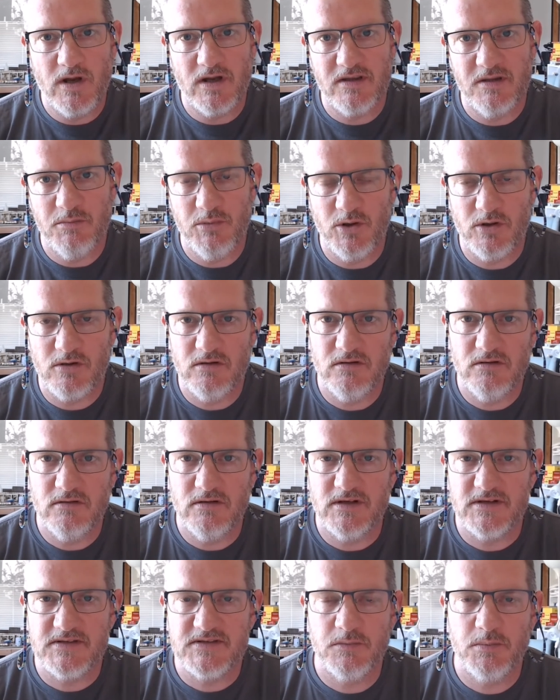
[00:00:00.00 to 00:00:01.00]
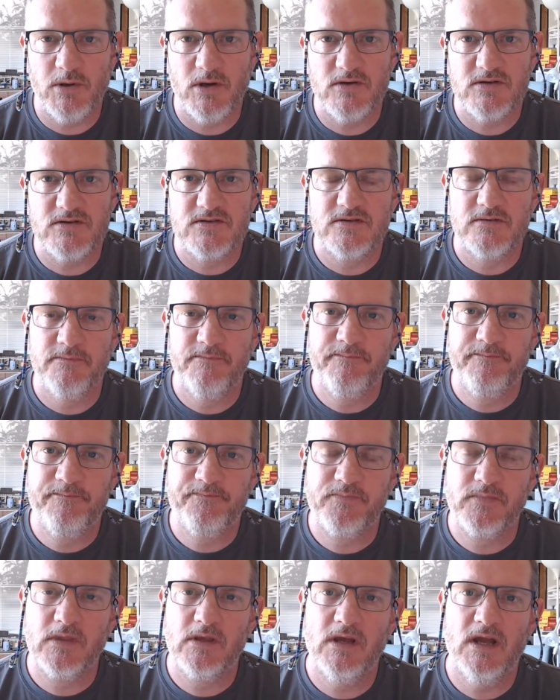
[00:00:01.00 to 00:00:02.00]
the bottle, I suppose,
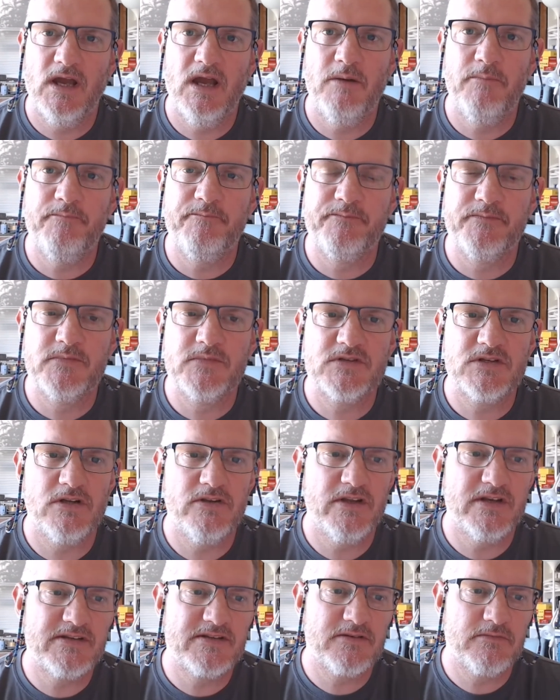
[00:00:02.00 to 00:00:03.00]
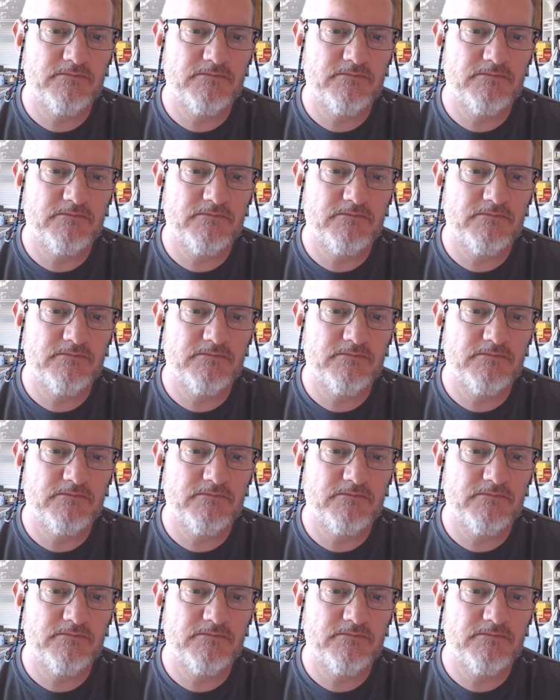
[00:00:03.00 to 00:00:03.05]
so that